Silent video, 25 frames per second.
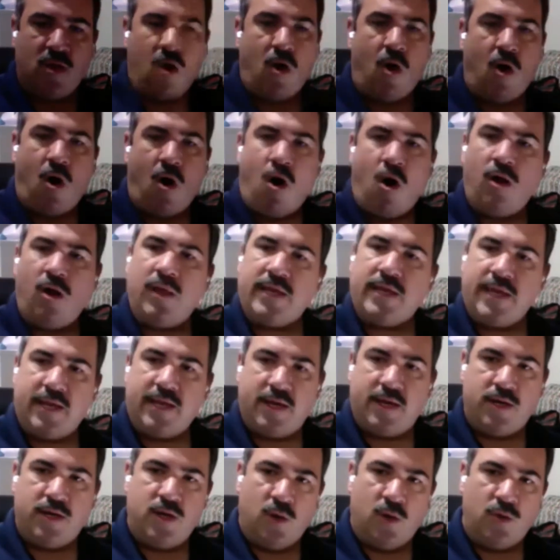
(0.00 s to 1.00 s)
all again
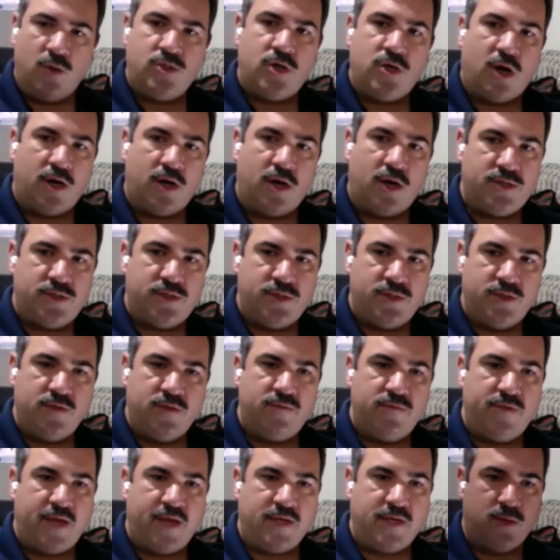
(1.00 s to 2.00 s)
at no charge to the
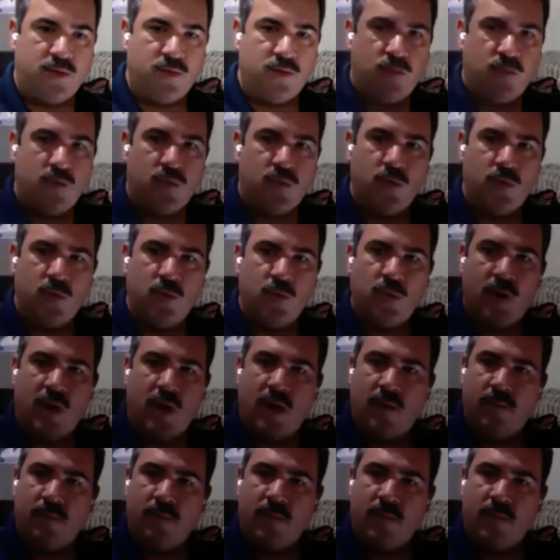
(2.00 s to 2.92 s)
venue, who